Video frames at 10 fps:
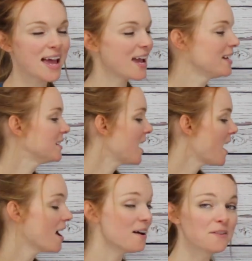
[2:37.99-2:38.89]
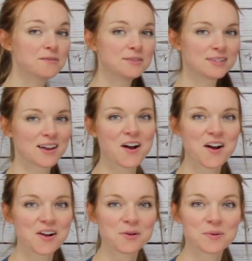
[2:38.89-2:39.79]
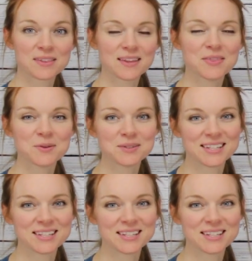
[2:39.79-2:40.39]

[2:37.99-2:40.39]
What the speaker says: and ofs are within those